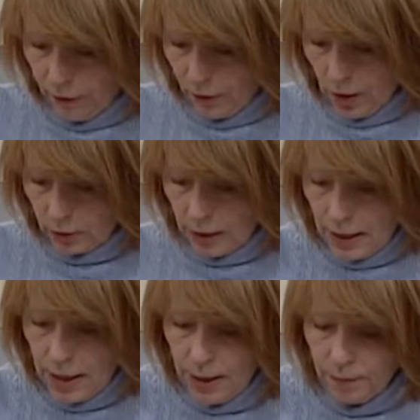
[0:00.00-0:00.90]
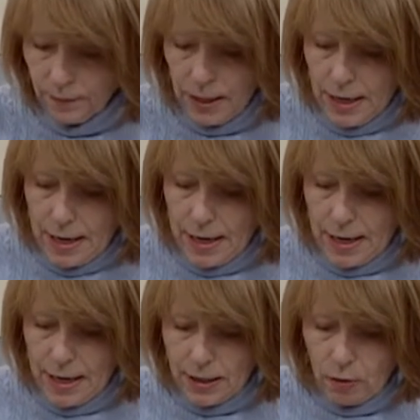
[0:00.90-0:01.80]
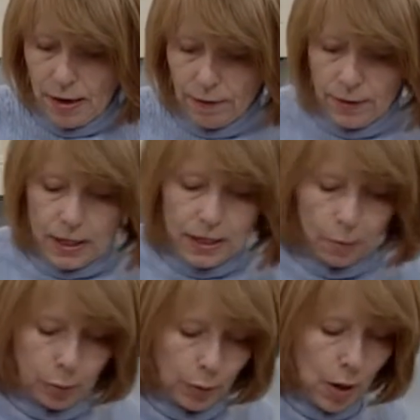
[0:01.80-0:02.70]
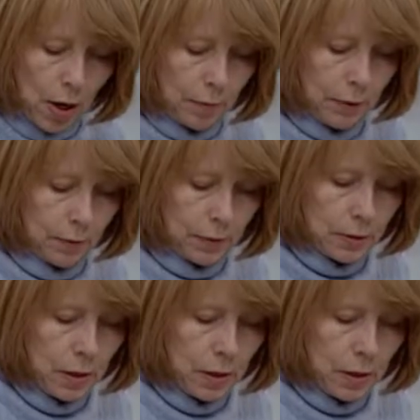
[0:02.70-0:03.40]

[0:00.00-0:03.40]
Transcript: a long time, and I don't have any problems